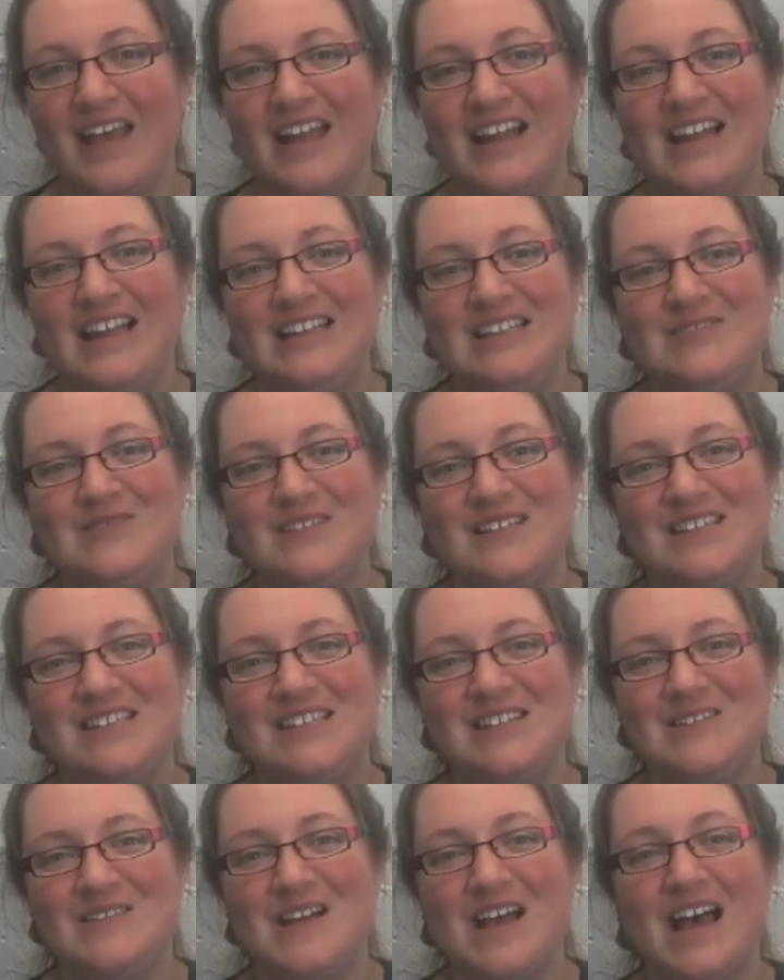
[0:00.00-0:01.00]
I'd like to wish
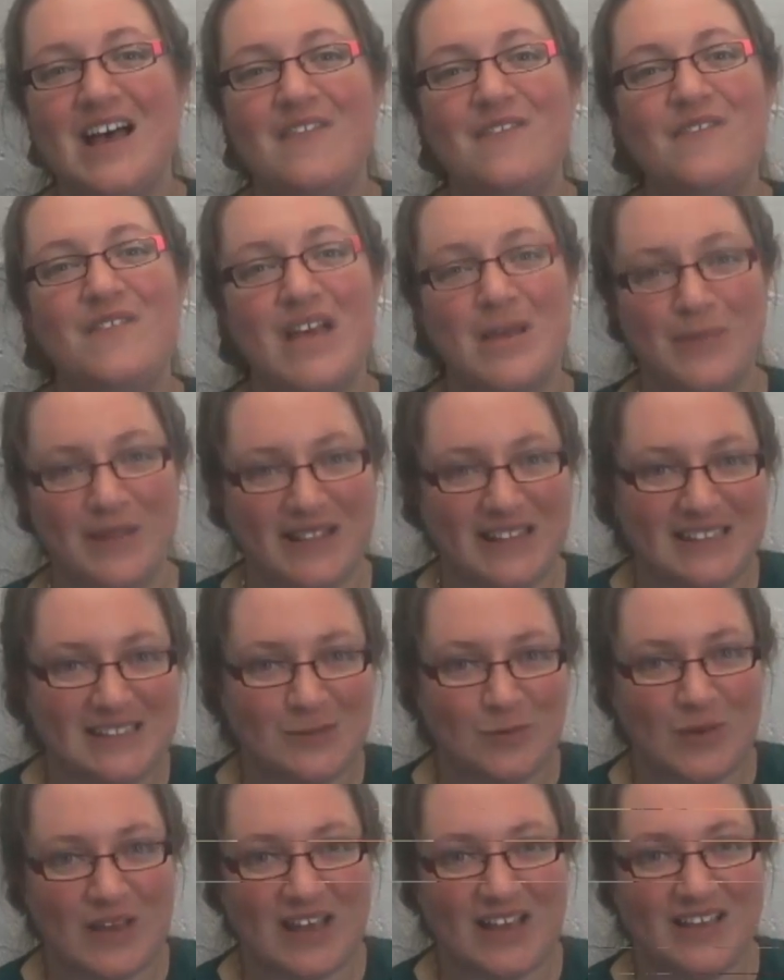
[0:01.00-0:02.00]
you a
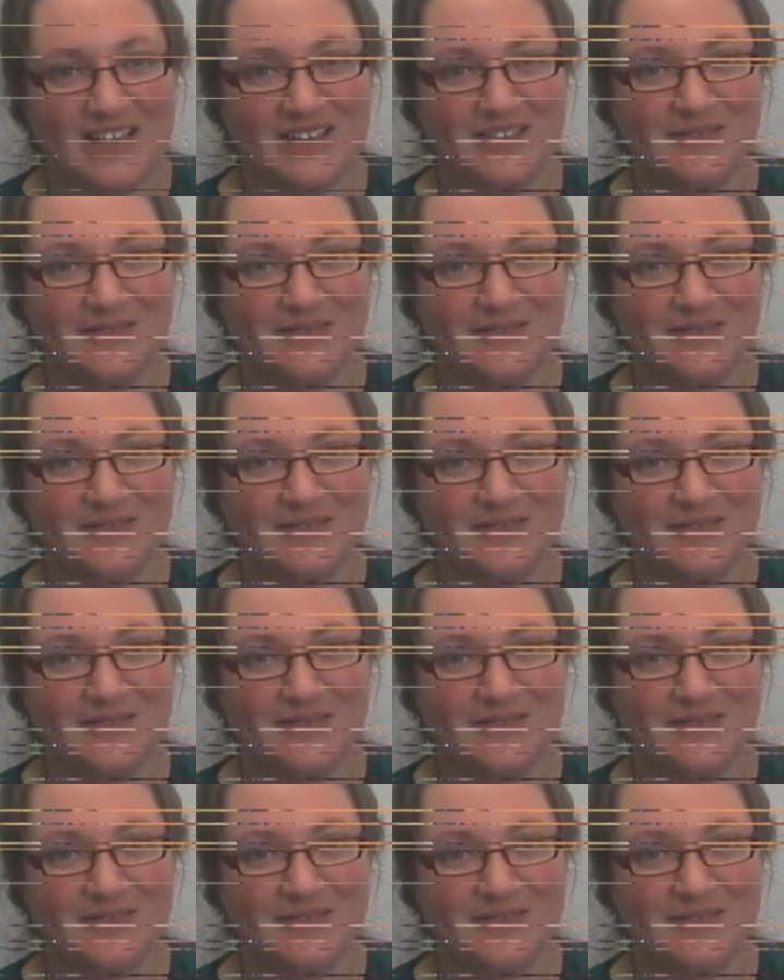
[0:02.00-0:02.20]
fabulous week.